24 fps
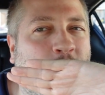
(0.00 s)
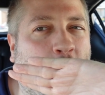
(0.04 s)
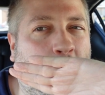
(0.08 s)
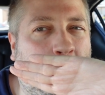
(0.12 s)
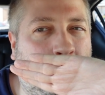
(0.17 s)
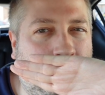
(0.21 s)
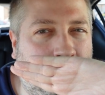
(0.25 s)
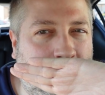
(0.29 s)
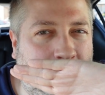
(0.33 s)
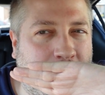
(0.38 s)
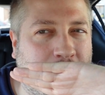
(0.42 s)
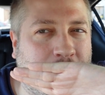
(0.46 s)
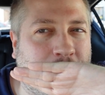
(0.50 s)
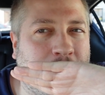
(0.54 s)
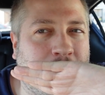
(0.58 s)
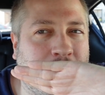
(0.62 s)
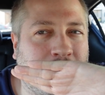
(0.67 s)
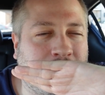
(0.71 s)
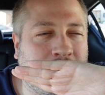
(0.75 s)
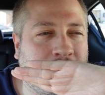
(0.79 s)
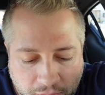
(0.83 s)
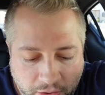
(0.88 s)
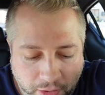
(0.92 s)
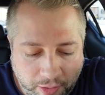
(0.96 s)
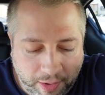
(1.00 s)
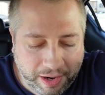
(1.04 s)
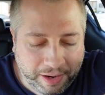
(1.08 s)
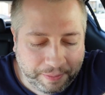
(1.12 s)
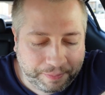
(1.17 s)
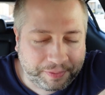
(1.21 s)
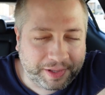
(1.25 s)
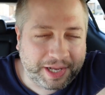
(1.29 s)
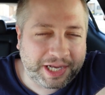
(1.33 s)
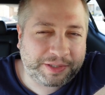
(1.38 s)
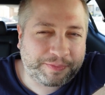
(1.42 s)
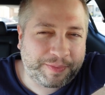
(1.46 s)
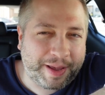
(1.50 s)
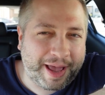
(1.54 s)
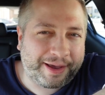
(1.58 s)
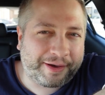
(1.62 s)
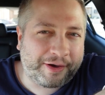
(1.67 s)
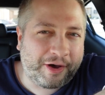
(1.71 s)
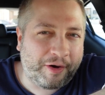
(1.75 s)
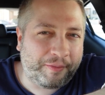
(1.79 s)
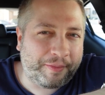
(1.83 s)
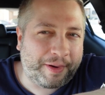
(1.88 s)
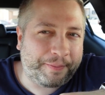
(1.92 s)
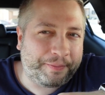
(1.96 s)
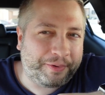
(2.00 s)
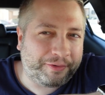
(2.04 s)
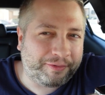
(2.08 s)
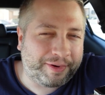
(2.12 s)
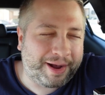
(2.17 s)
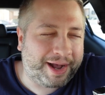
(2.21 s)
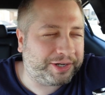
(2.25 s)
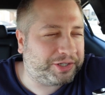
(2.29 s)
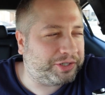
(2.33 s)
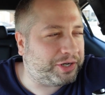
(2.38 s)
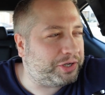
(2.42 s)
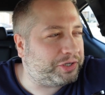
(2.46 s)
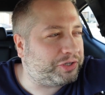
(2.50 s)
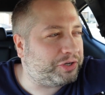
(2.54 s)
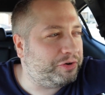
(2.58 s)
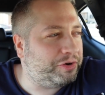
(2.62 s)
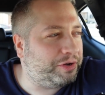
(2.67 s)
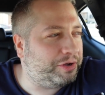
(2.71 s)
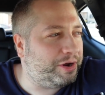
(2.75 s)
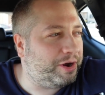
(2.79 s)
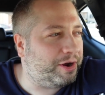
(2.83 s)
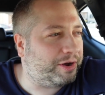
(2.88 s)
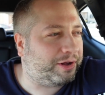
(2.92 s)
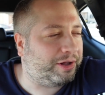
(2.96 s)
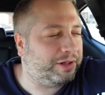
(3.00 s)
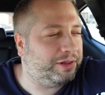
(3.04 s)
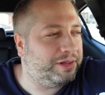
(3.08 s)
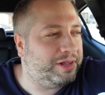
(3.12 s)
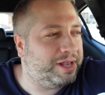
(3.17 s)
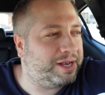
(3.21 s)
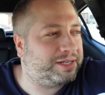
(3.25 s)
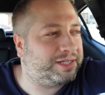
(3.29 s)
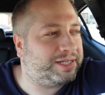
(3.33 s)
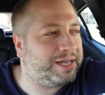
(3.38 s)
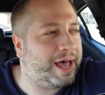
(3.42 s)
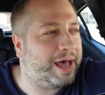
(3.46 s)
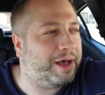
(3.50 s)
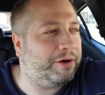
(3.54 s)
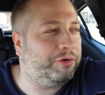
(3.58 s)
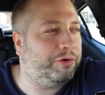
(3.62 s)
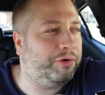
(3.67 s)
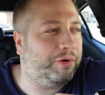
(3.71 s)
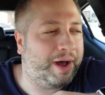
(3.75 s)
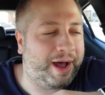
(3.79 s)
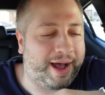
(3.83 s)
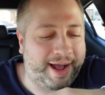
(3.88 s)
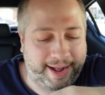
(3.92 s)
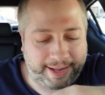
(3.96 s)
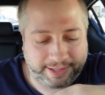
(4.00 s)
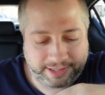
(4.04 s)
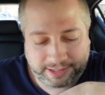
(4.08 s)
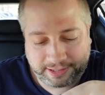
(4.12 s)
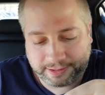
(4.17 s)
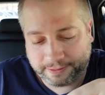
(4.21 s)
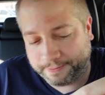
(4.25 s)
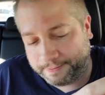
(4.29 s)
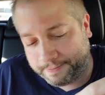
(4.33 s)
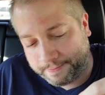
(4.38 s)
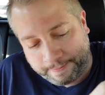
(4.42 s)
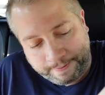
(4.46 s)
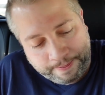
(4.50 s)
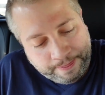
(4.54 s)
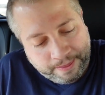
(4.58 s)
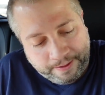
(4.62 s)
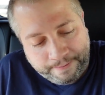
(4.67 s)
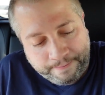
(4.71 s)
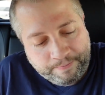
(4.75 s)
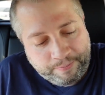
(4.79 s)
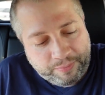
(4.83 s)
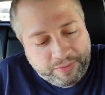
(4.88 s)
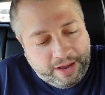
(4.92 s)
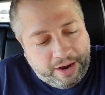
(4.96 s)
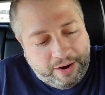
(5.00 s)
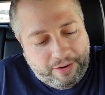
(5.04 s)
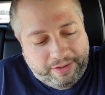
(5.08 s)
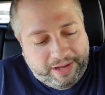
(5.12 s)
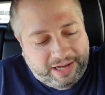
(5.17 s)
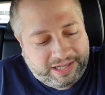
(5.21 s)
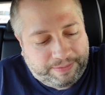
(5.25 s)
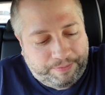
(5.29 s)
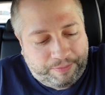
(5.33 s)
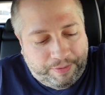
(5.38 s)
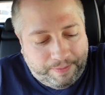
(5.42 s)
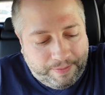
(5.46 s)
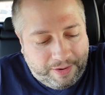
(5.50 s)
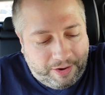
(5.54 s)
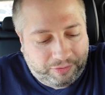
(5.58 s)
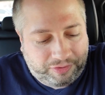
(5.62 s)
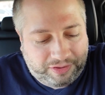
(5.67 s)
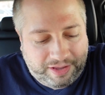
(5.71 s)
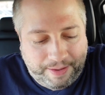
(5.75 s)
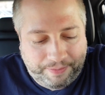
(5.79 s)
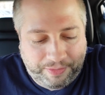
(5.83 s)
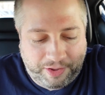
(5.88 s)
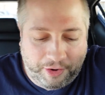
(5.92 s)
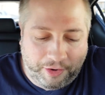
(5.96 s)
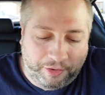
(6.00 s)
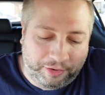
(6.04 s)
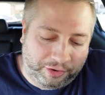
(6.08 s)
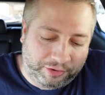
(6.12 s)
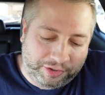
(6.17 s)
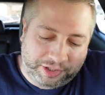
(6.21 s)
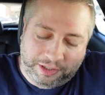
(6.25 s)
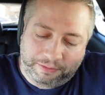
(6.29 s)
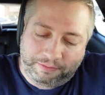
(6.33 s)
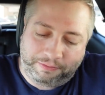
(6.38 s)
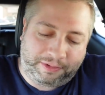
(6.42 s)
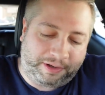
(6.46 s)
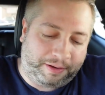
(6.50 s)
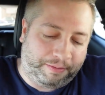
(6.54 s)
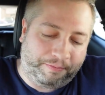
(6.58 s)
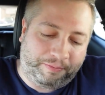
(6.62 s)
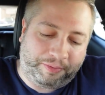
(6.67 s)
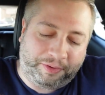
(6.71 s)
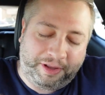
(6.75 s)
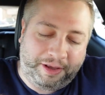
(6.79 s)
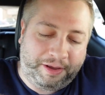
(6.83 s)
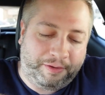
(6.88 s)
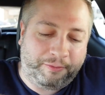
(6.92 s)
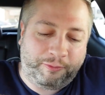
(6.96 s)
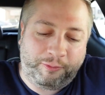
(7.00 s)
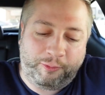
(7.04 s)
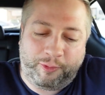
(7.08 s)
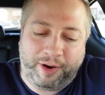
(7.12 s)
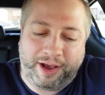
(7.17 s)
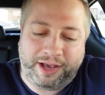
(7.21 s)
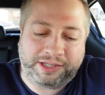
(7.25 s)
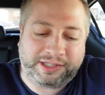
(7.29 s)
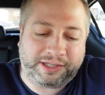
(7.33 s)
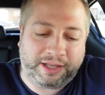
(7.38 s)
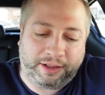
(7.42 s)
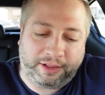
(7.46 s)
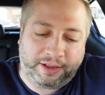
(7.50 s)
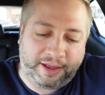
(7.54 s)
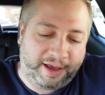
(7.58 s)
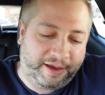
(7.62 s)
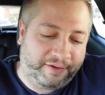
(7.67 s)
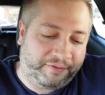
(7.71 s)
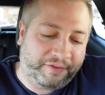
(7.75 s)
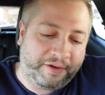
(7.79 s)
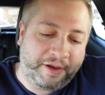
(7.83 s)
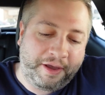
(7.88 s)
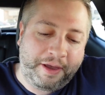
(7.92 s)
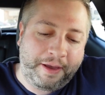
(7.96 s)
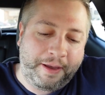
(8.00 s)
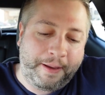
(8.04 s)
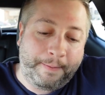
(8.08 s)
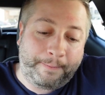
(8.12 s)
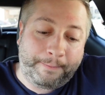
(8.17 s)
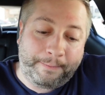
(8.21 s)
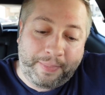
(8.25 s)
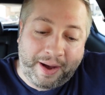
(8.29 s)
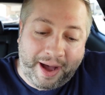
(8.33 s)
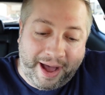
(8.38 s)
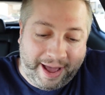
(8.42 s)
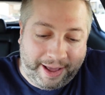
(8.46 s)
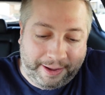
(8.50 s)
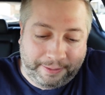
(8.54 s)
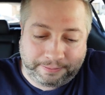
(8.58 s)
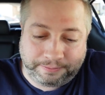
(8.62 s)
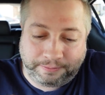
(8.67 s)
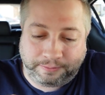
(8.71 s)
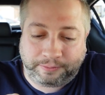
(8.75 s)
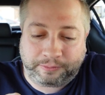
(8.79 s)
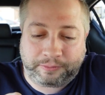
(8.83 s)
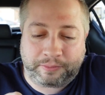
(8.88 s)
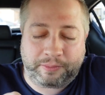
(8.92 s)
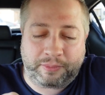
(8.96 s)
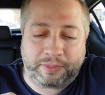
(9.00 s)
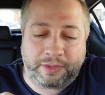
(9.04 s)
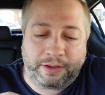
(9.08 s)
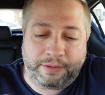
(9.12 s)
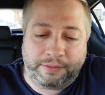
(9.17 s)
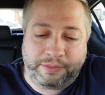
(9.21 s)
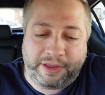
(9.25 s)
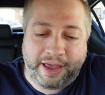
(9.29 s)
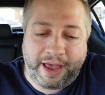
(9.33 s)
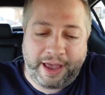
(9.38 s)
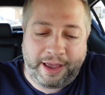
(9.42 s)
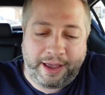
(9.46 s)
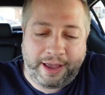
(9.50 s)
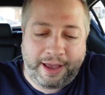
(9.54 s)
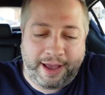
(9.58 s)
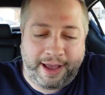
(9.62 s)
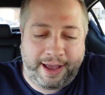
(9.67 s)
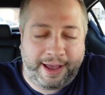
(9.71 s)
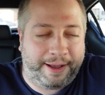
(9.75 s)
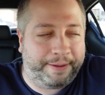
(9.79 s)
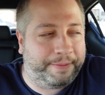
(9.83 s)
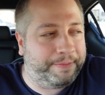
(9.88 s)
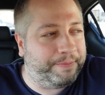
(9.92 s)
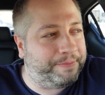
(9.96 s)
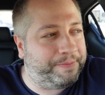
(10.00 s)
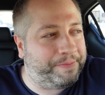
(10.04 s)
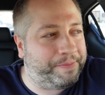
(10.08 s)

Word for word: Old. We had a place back home up in Rochester, New York called Nick Tahou Hots. I don't like to promote them. The owner's a complete waste of life. But they, uh,